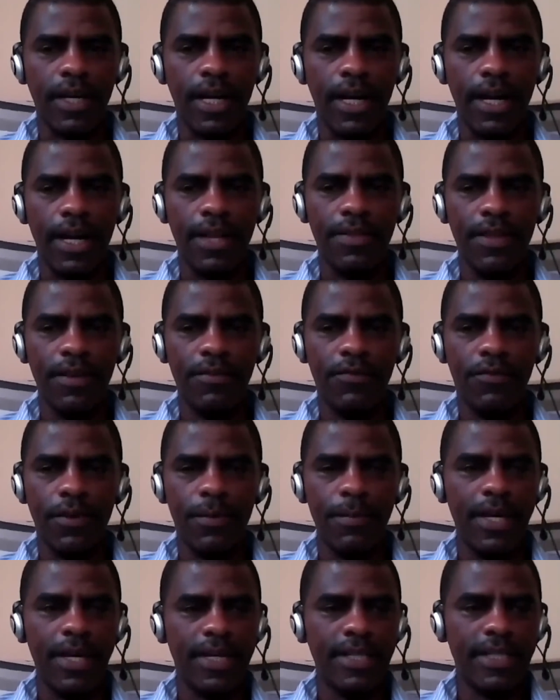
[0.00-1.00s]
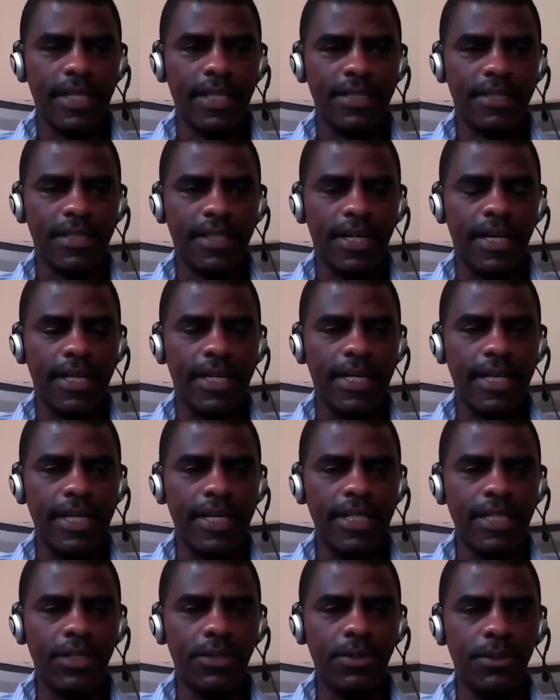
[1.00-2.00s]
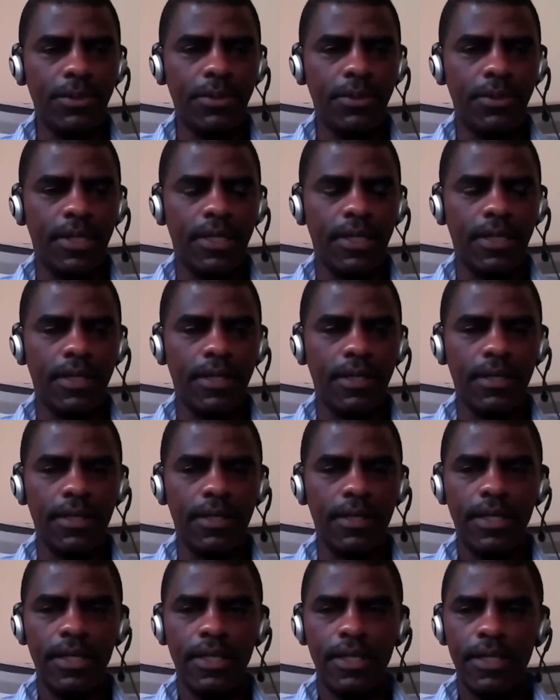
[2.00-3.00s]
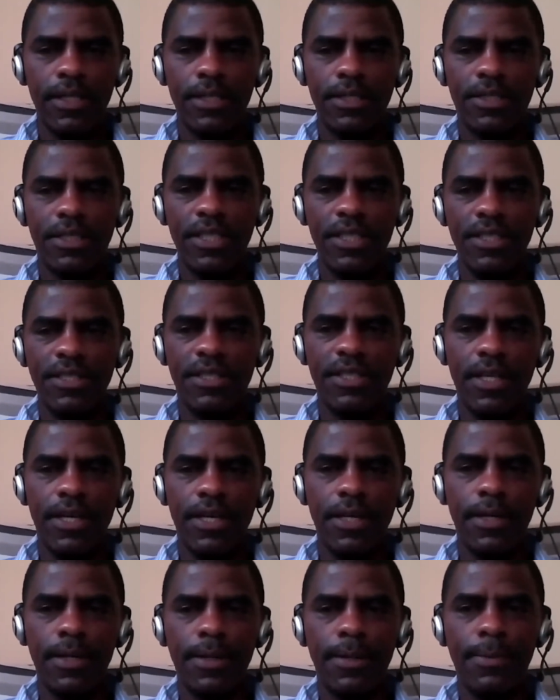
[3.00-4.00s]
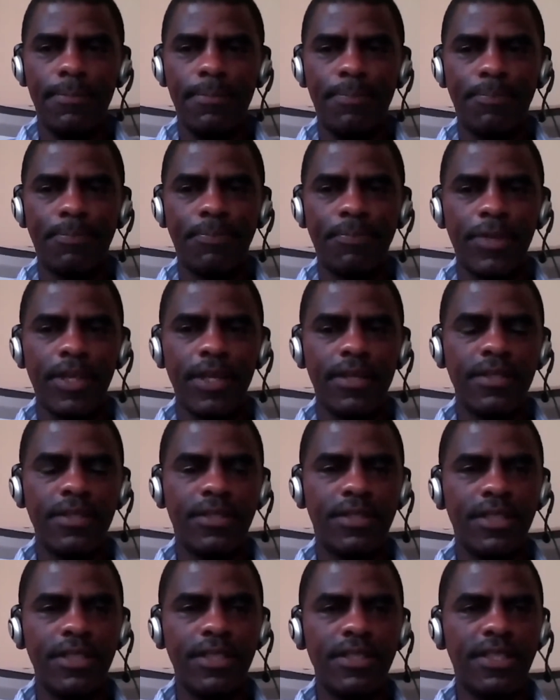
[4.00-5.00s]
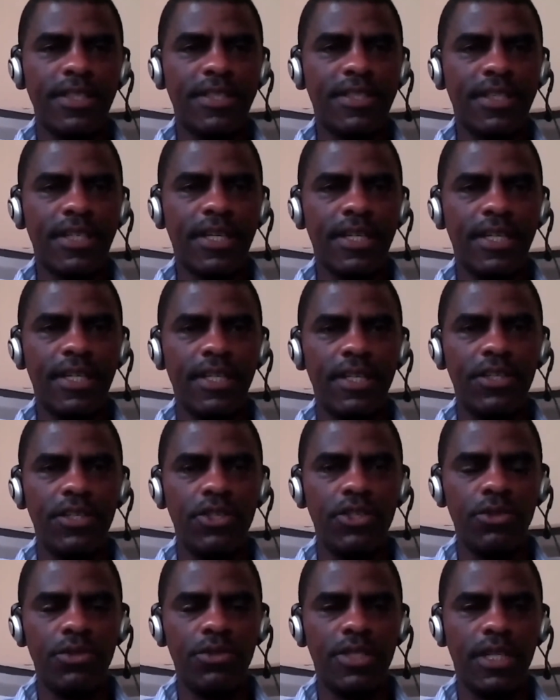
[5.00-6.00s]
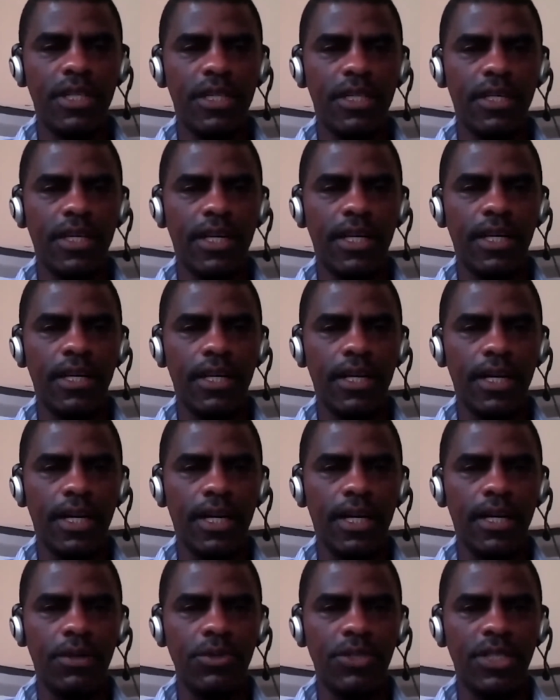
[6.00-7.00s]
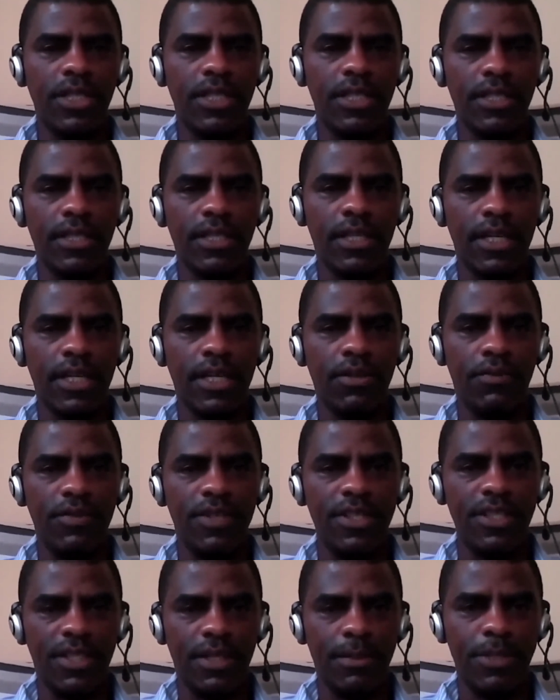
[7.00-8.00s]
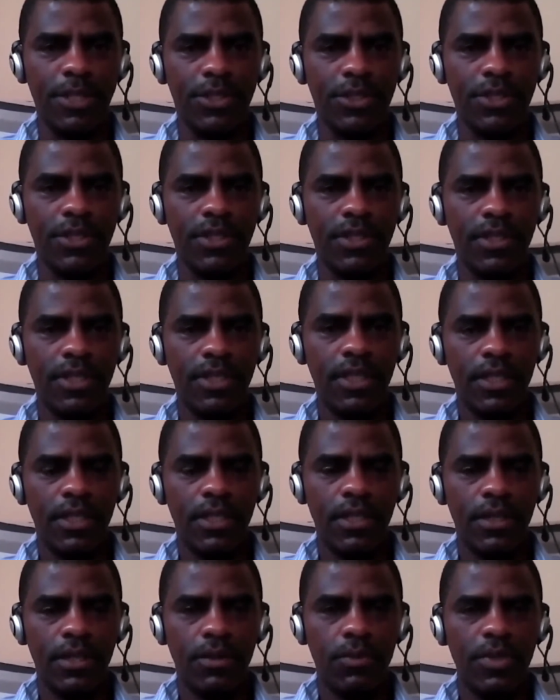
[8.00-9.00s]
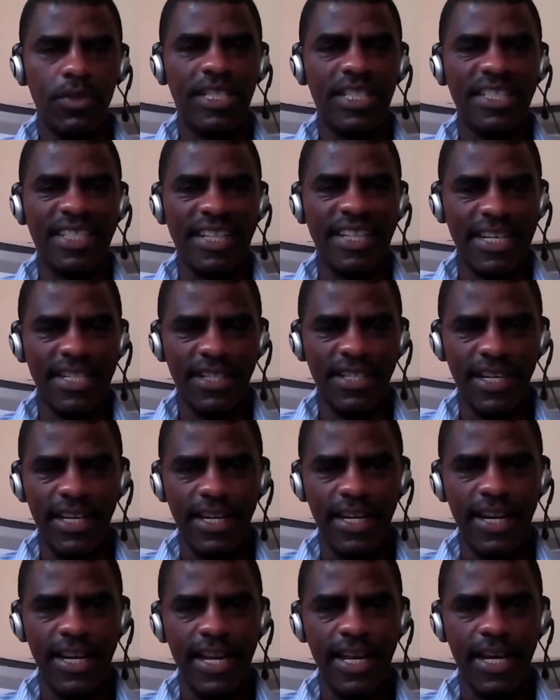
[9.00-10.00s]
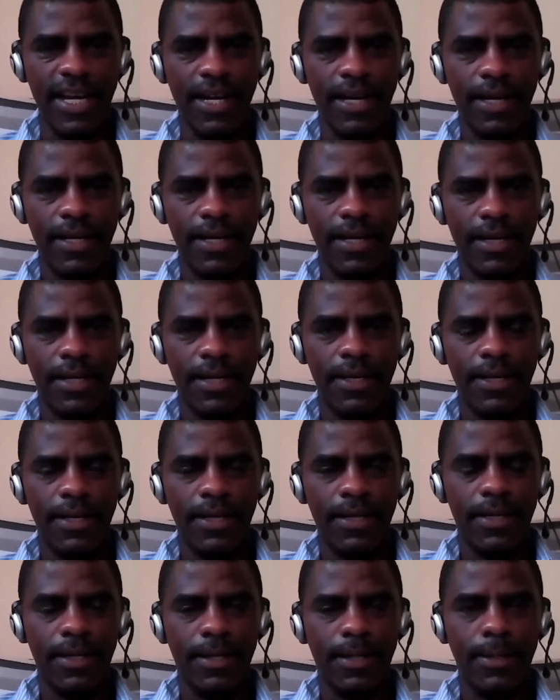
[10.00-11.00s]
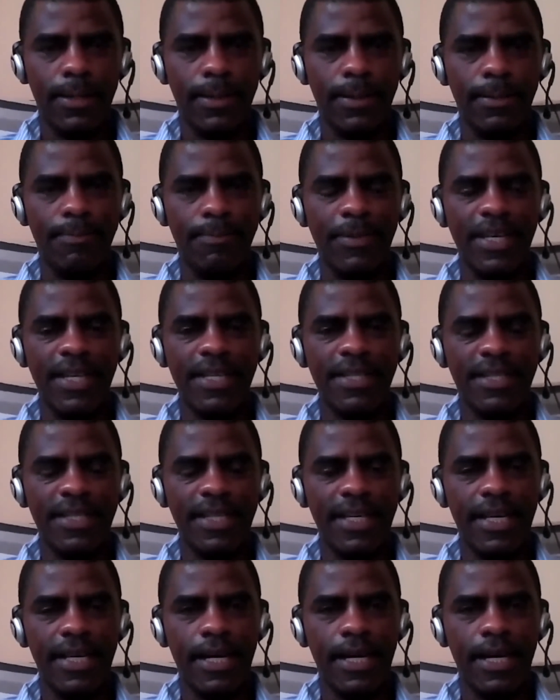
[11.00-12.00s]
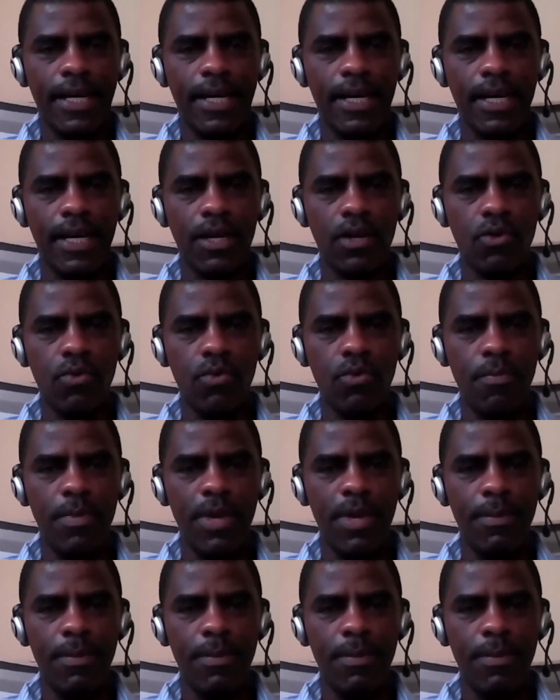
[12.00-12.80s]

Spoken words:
I think for me, I'll just add a little. Since the study used a Gaussian kind of distribution, which is largely linear, is there room